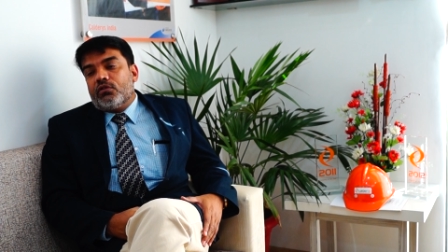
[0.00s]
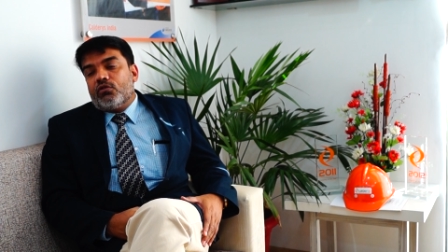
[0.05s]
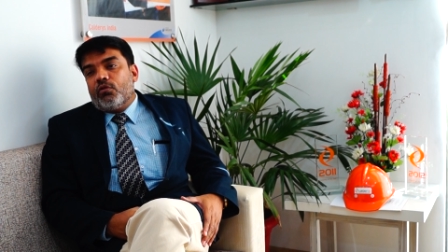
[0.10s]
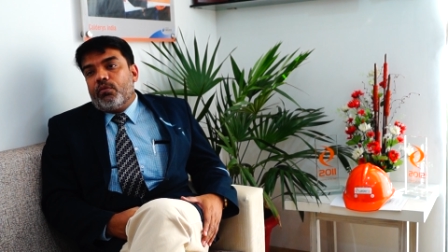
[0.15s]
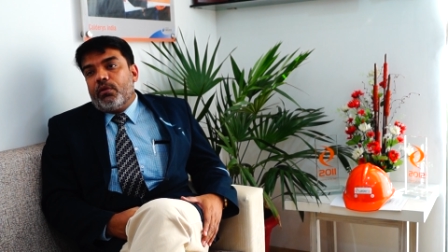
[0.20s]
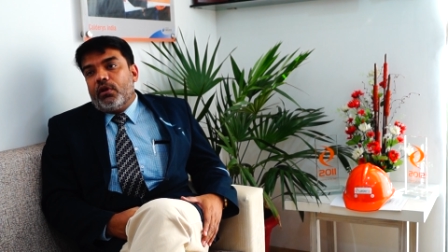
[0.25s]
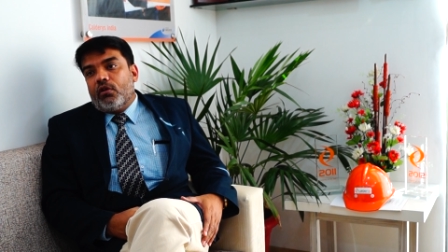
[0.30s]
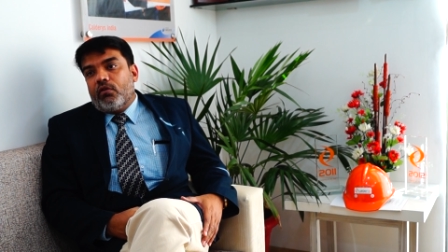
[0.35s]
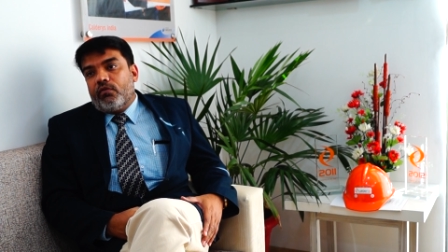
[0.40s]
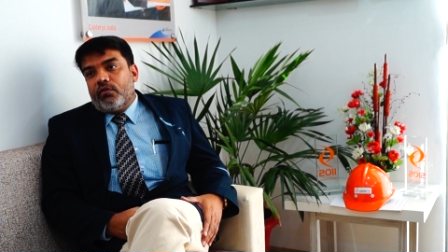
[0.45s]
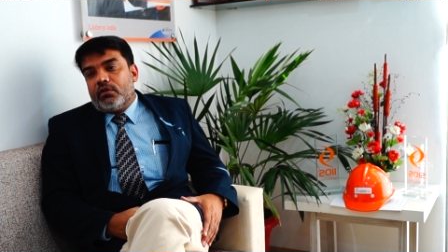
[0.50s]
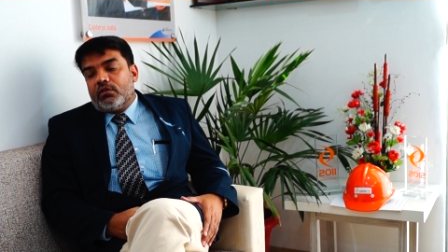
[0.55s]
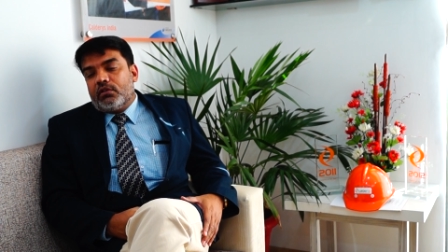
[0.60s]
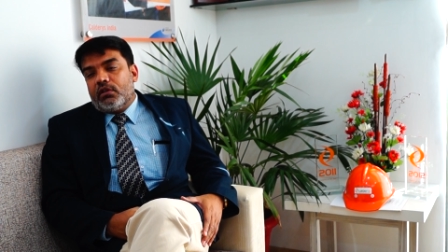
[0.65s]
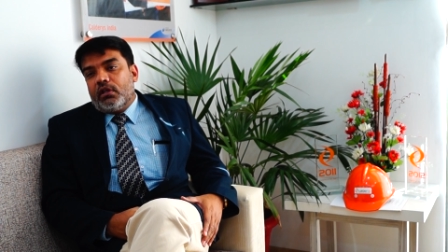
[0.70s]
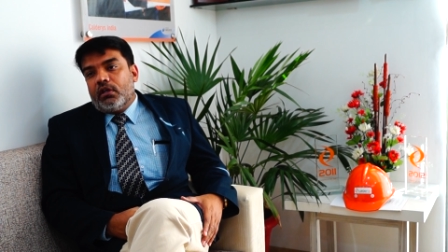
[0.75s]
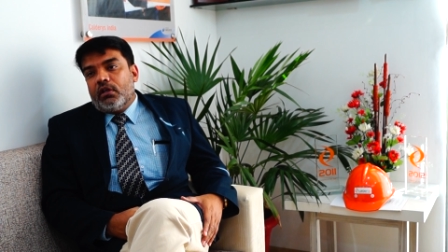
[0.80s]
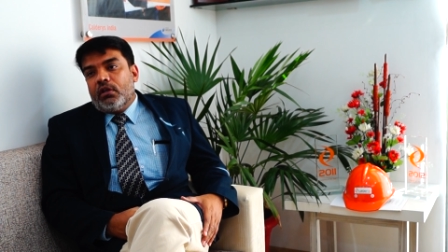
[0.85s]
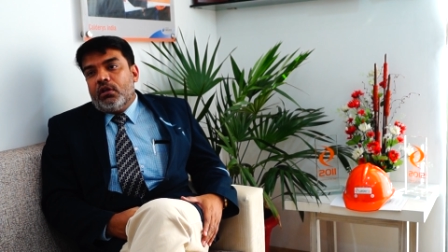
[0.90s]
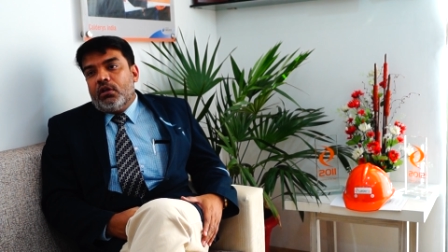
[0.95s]
domain
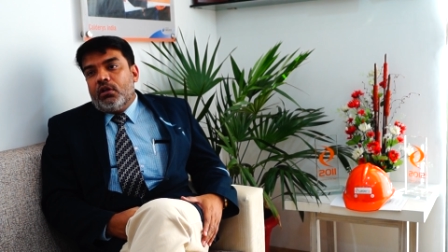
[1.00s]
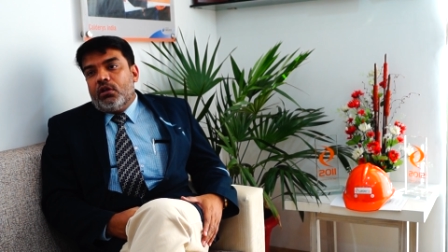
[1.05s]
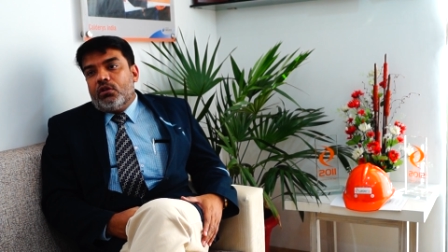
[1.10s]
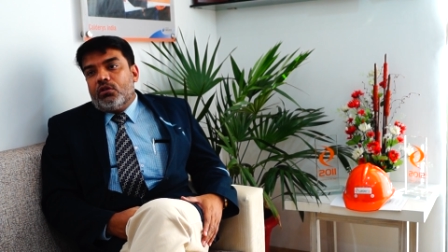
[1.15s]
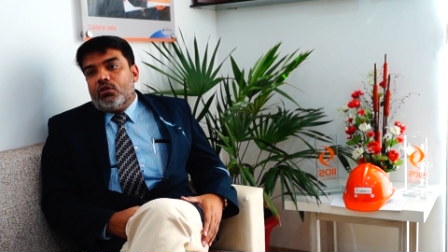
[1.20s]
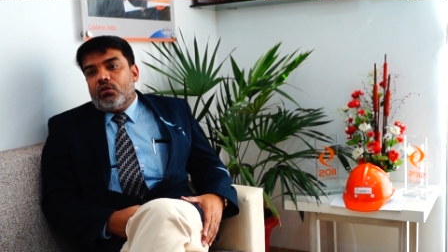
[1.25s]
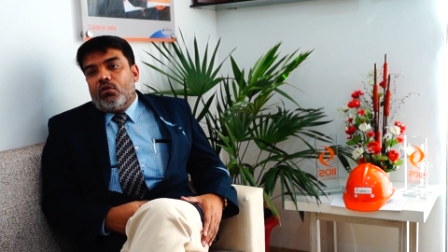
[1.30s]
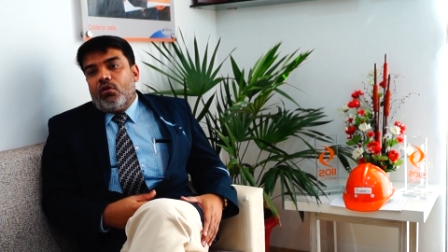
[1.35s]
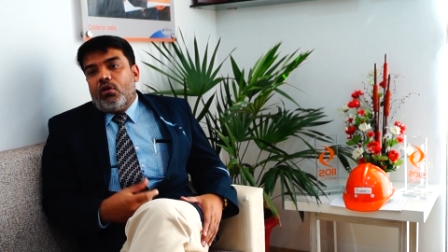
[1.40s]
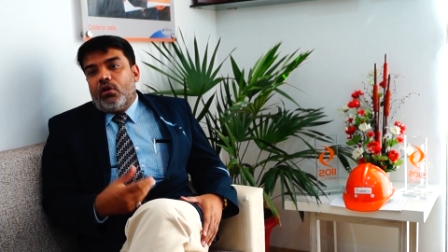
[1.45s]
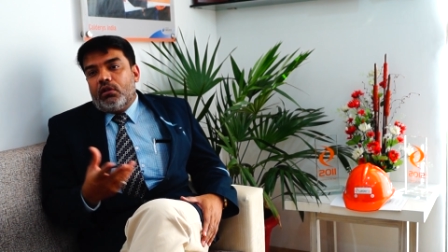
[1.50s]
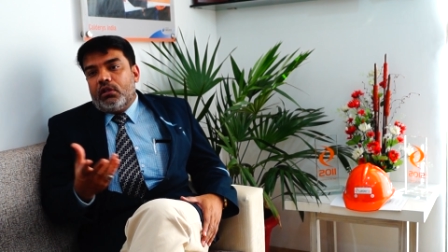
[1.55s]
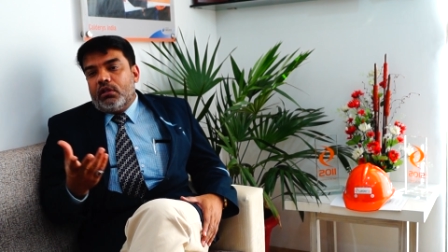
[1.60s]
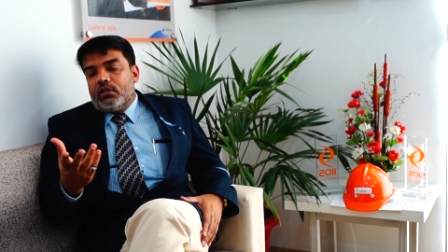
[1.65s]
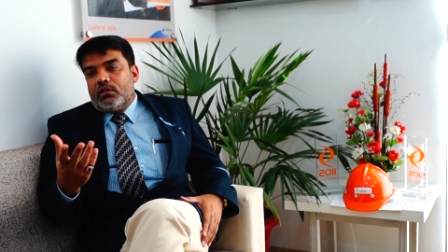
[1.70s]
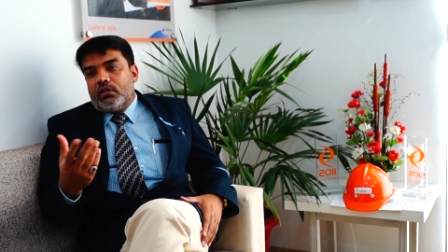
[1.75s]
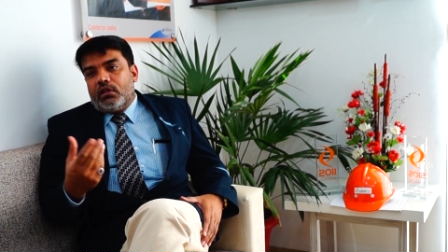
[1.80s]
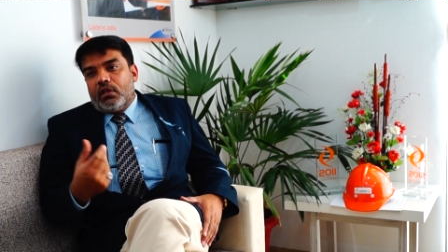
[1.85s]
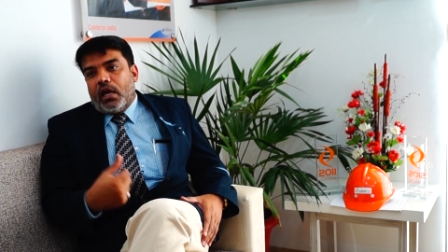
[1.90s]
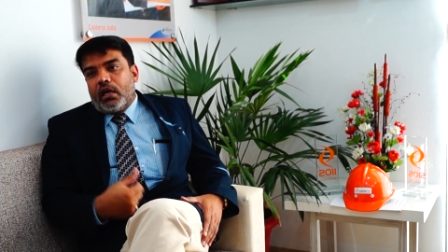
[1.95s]
obviously so all
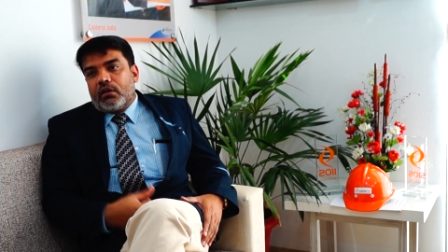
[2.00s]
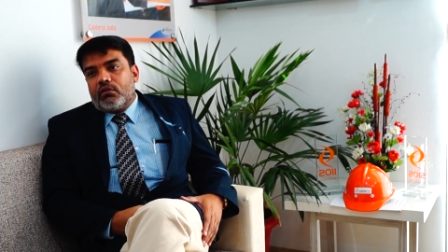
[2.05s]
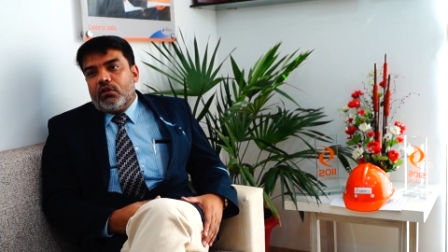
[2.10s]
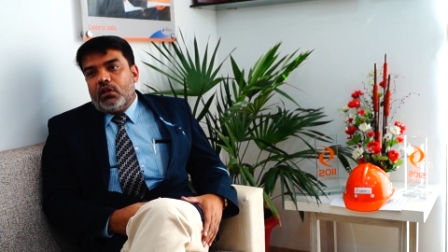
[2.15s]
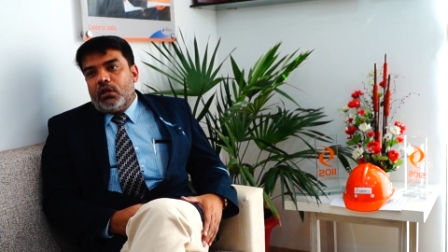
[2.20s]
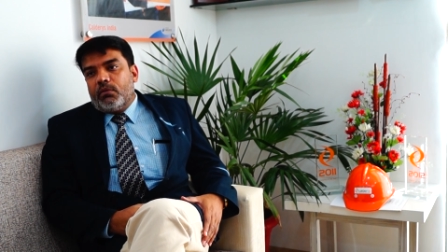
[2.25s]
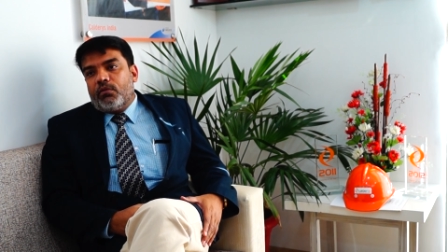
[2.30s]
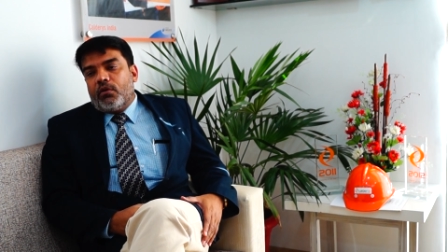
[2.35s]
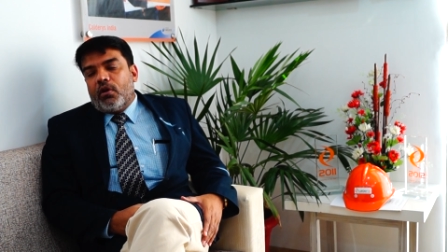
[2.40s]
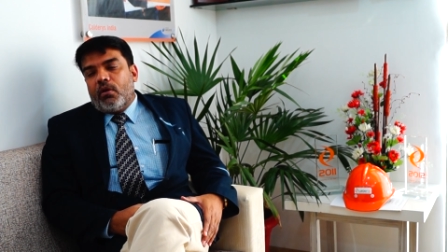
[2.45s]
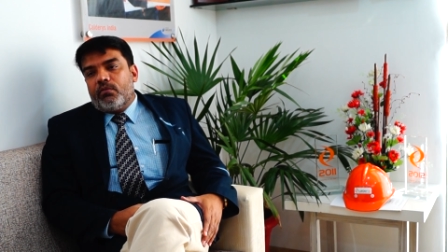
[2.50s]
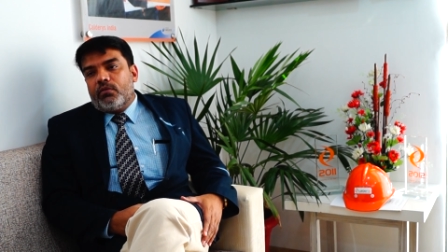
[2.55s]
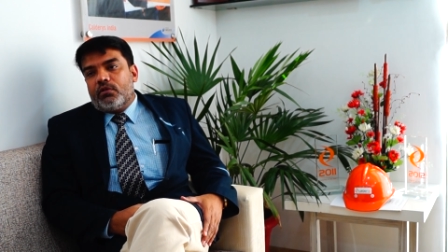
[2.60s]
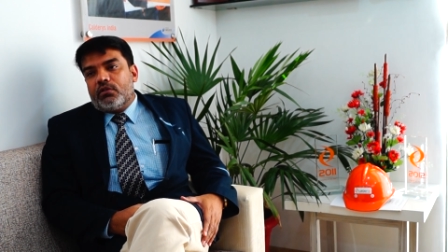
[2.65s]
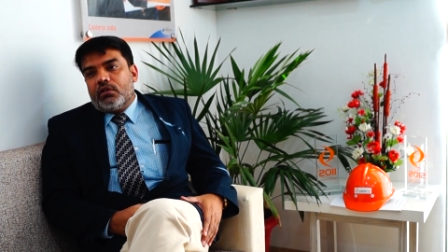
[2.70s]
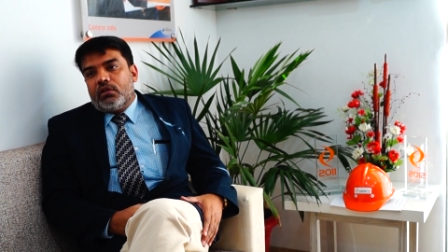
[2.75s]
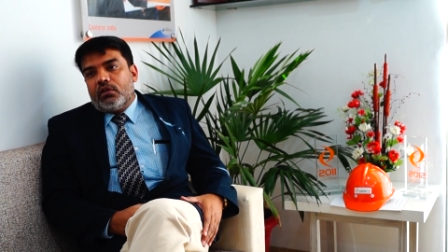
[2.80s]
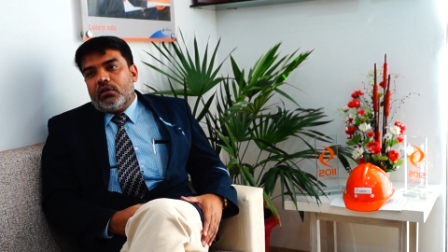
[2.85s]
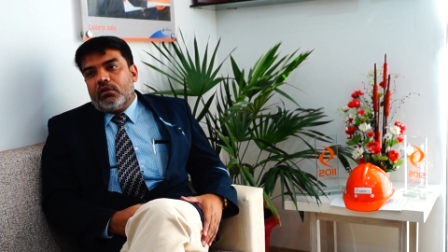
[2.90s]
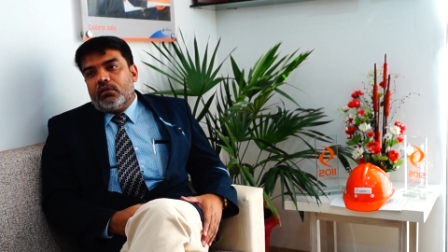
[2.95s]
this actually
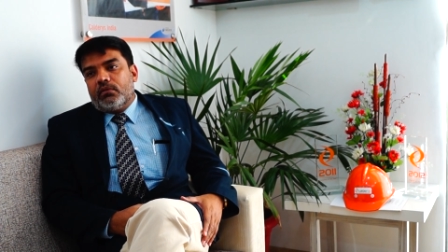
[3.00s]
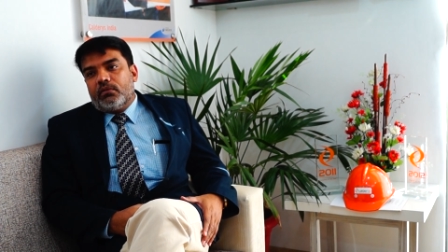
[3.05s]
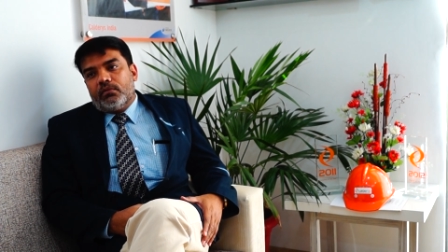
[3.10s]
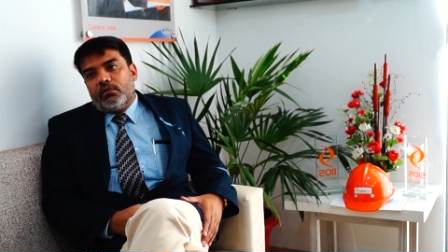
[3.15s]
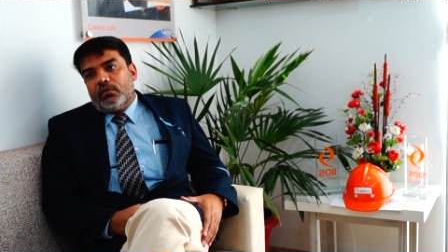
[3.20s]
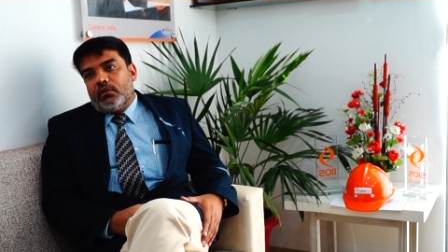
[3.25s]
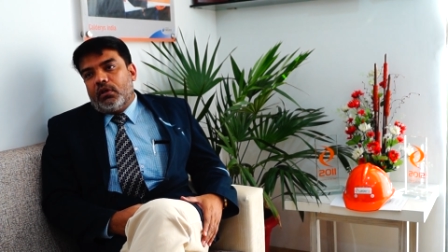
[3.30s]
prompts uh,